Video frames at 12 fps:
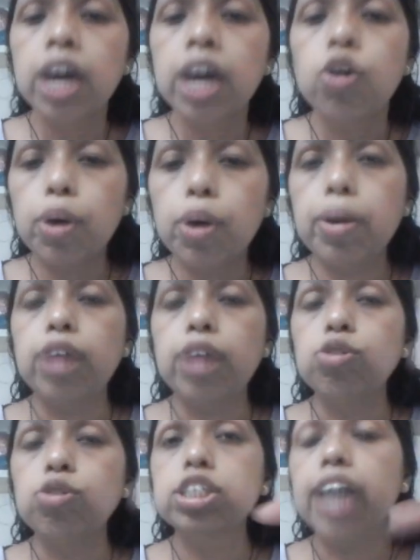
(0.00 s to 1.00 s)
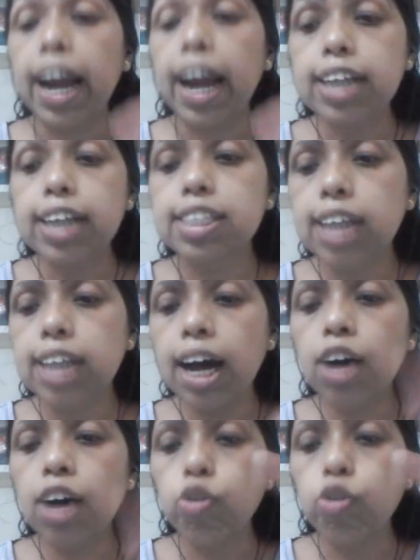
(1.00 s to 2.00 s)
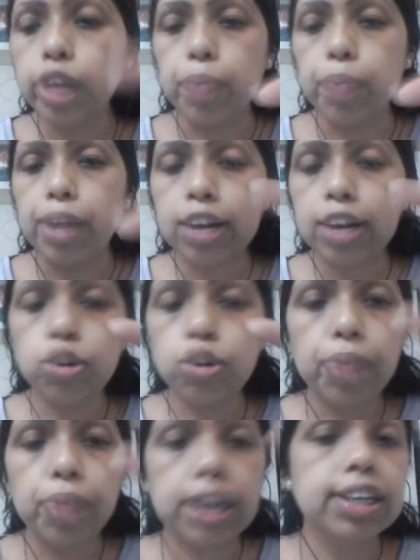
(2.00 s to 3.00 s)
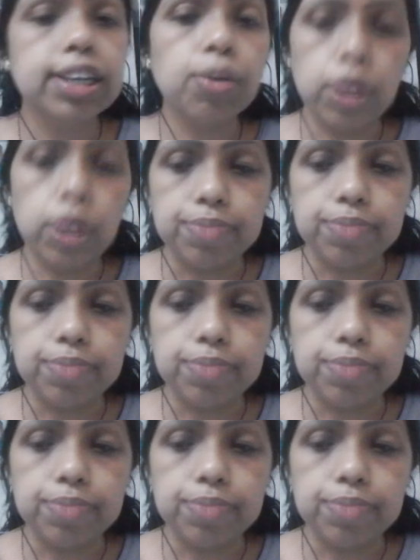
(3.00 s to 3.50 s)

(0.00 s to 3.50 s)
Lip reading: waveguide which guides the wave, electromagnetic wave.